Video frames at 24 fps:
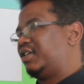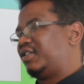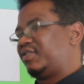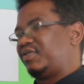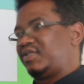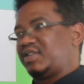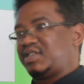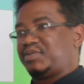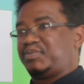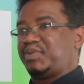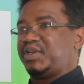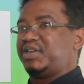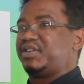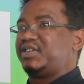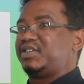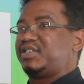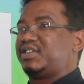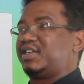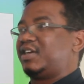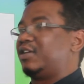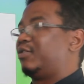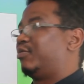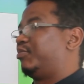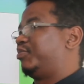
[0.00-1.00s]
The spirits
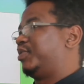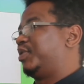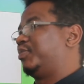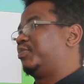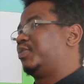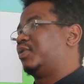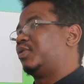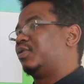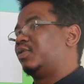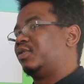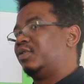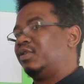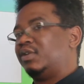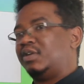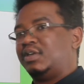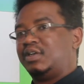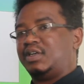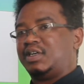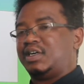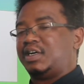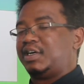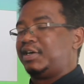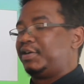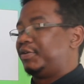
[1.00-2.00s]
help people
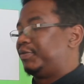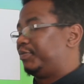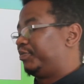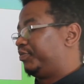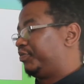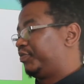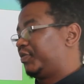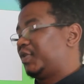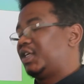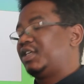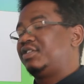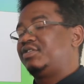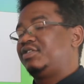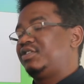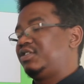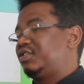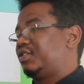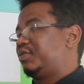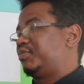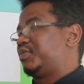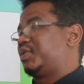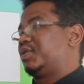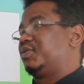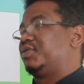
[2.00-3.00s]
enrich
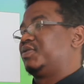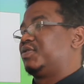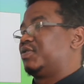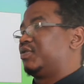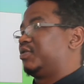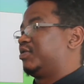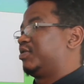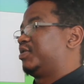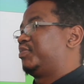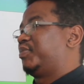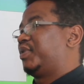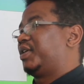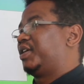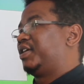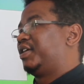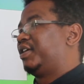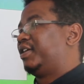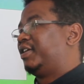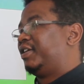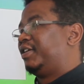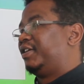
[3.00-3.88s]
themselves, so to speak.